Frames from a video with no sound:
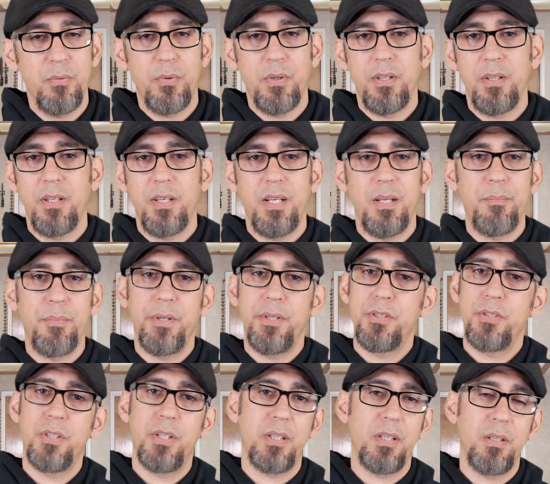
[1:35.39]
whether that be
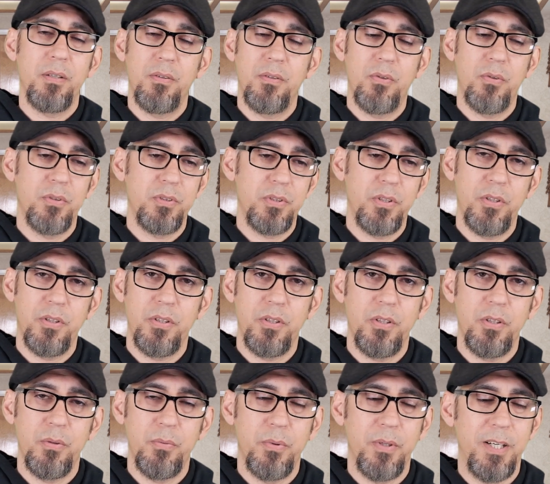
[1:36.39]
chicken or
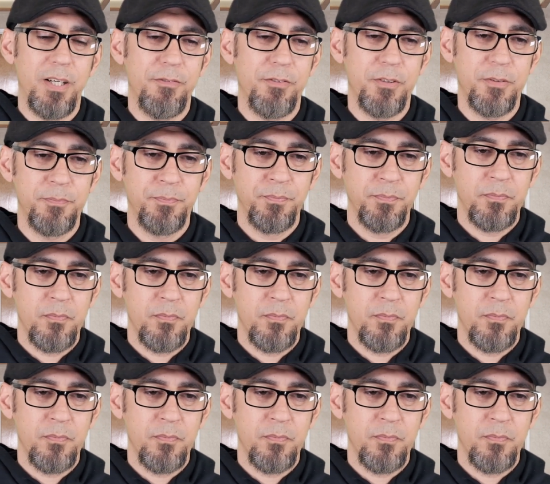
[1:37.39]
turkey or whatever.